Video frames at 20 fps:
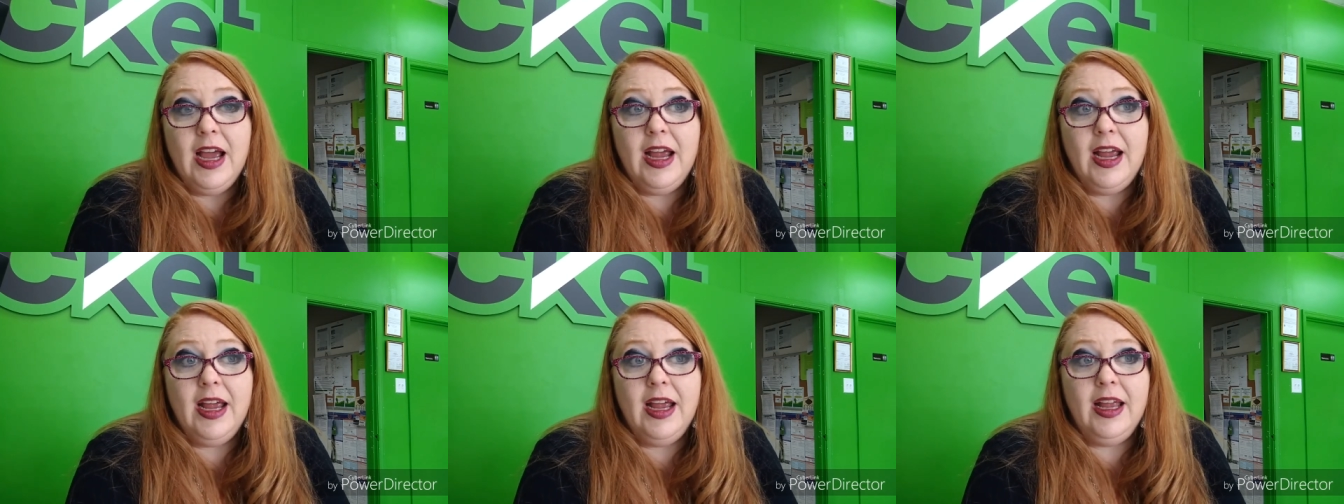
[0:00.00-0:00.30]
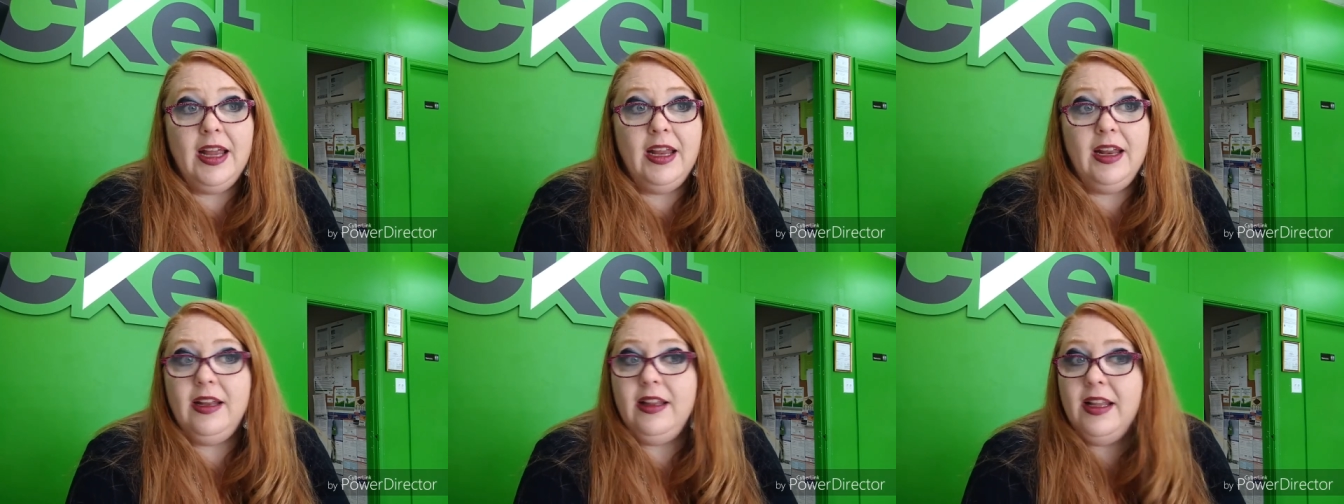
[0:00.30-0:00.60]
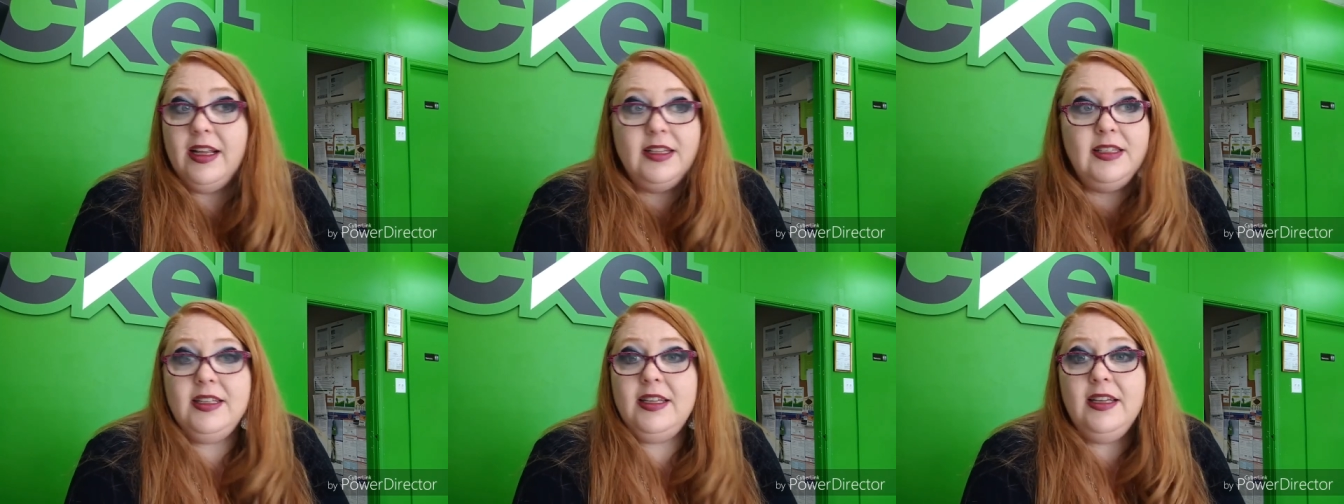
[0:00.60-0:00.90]

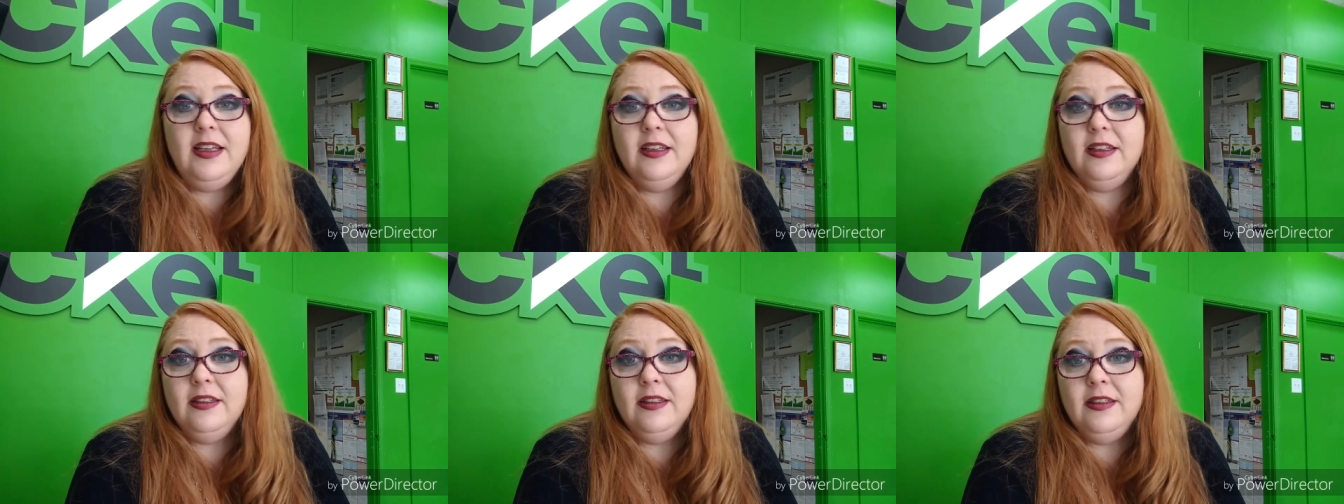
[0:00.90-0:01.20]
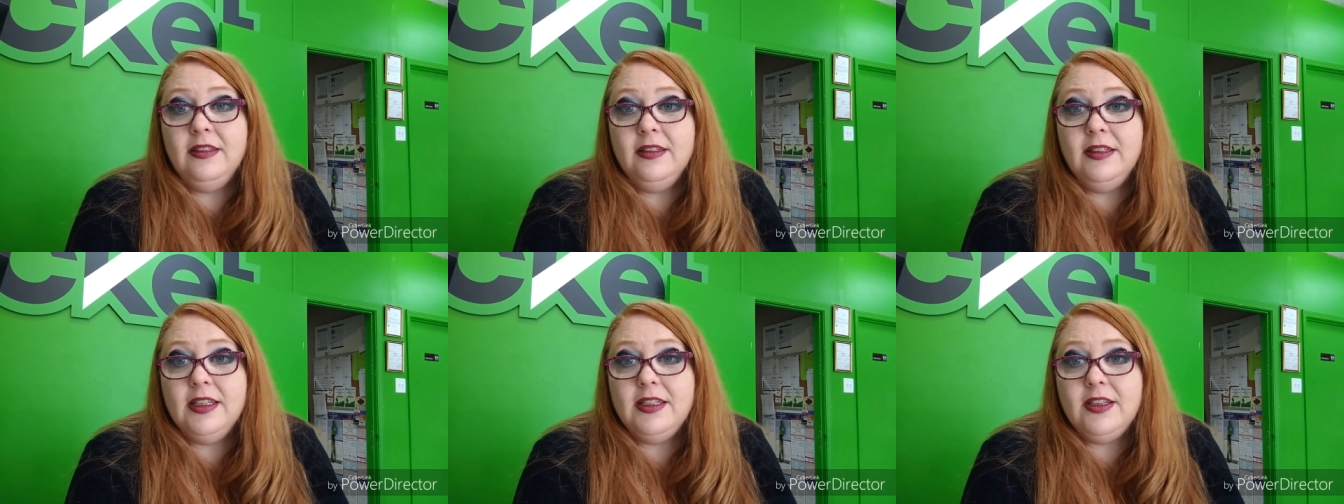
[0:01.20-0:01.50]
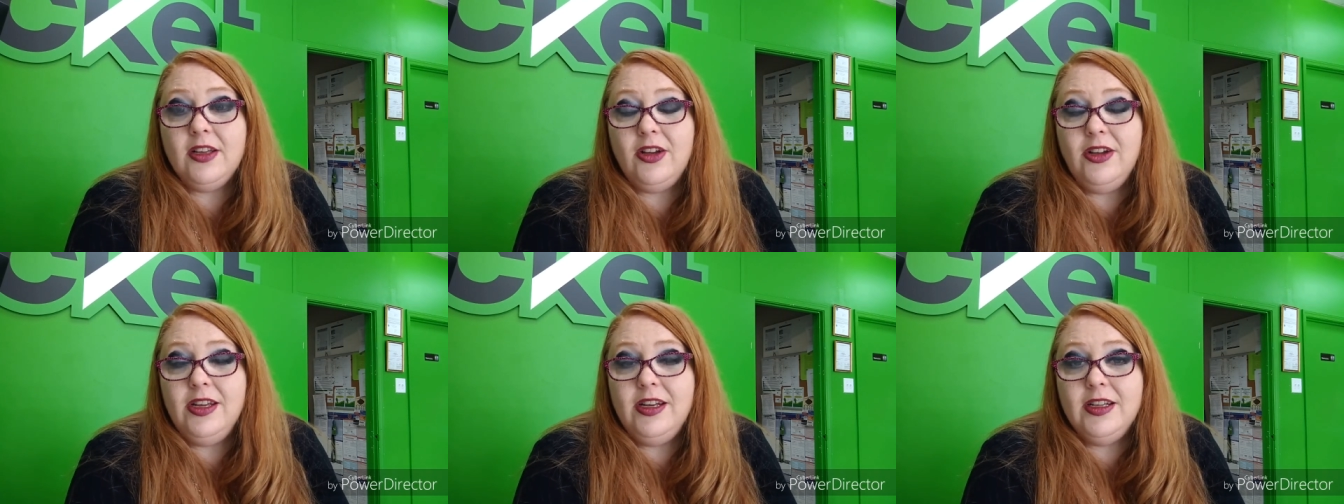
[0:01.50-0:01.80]
and that's it.
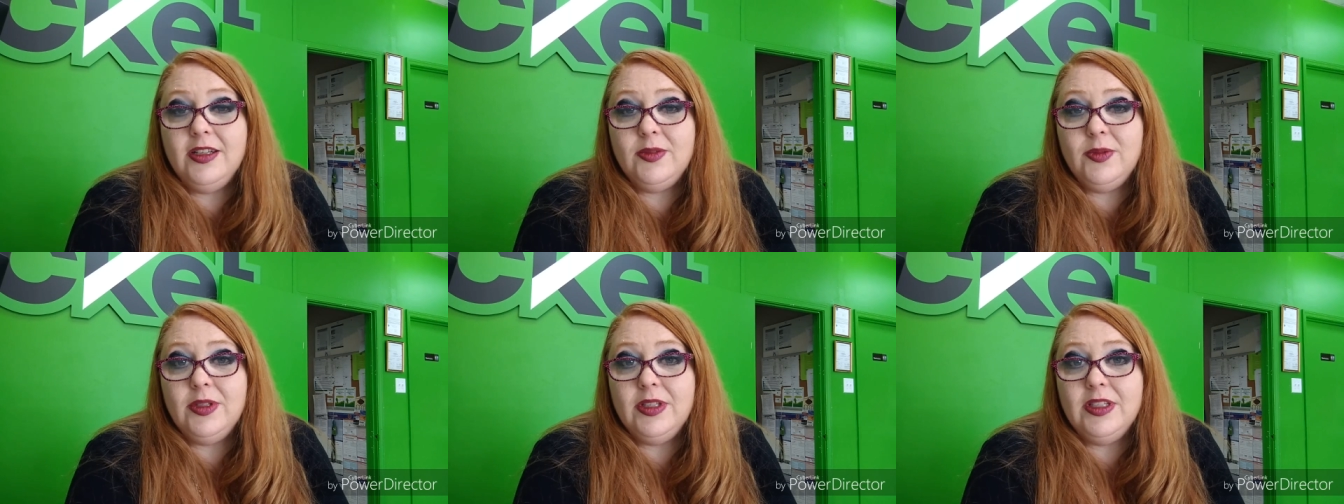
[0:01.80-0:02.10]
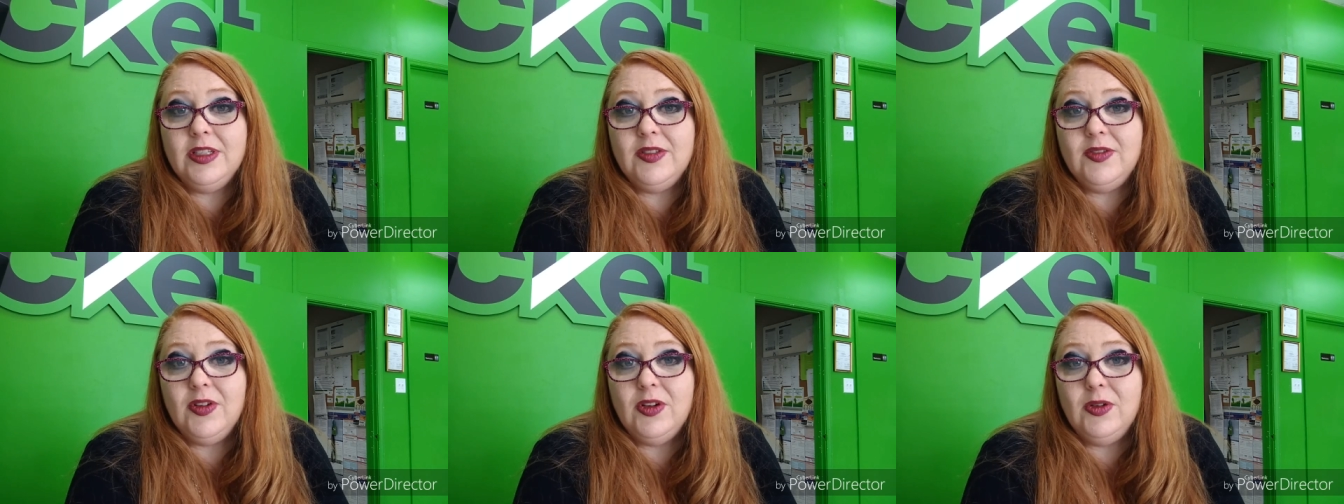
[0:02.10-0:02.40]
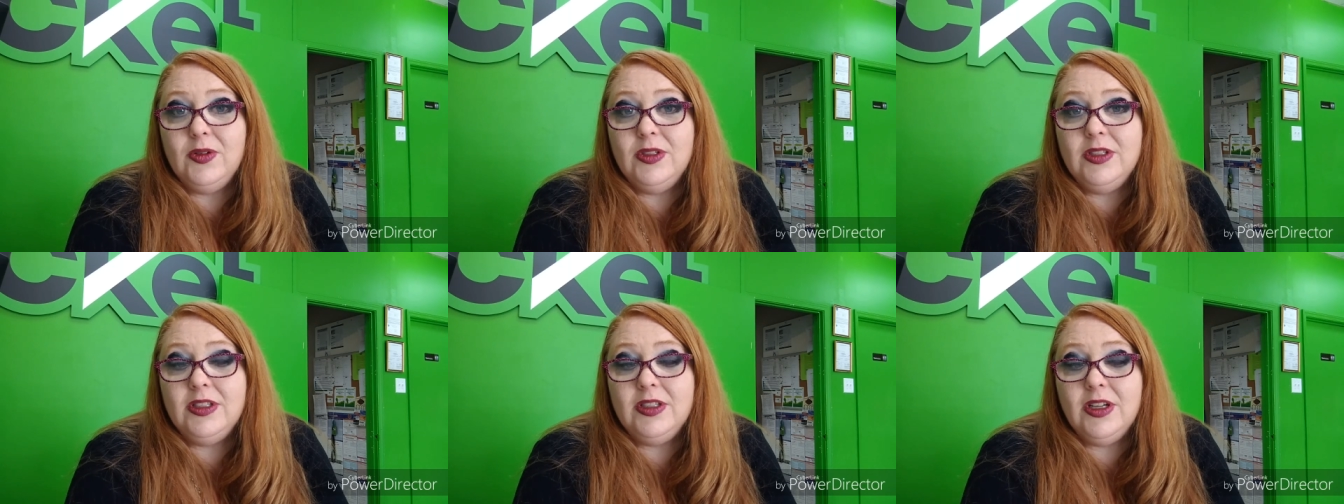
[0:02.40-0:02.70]
That's all he does with his phone,